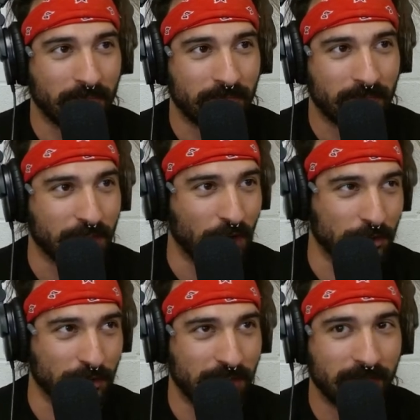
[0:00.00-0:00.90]
Yeah.
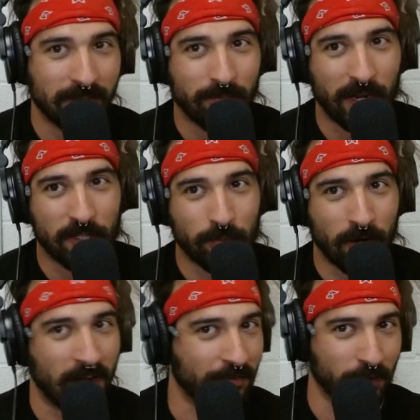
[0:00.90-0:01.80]
Country
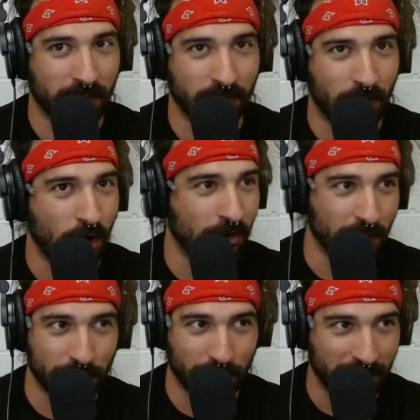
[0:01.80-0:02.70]
baseball, I feel like all
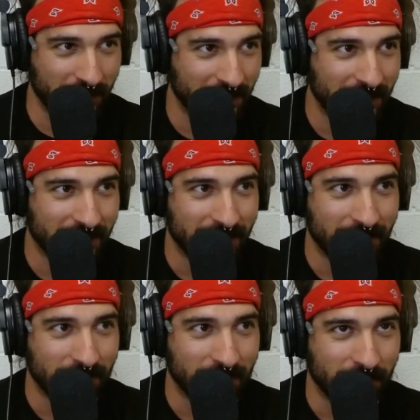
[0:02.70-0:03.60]
country.
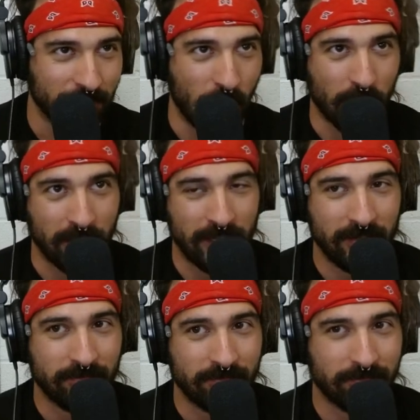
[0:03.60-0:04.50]

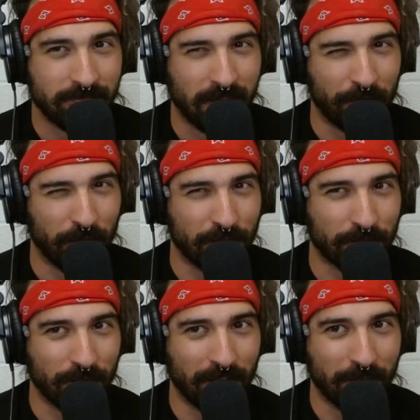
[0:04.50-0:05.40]
Hockey, I feel like it's
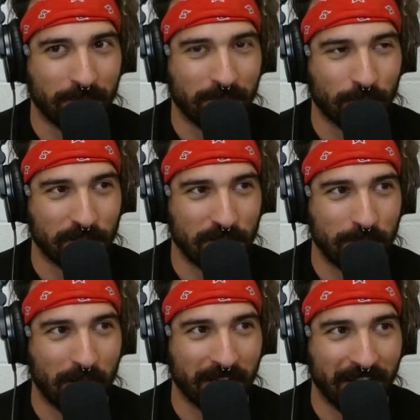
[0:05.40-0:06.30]
for the like crusty
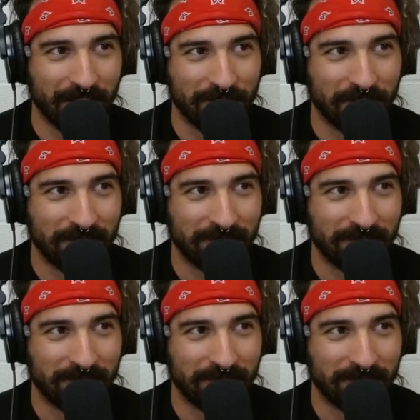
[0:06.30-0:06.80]
punk heads.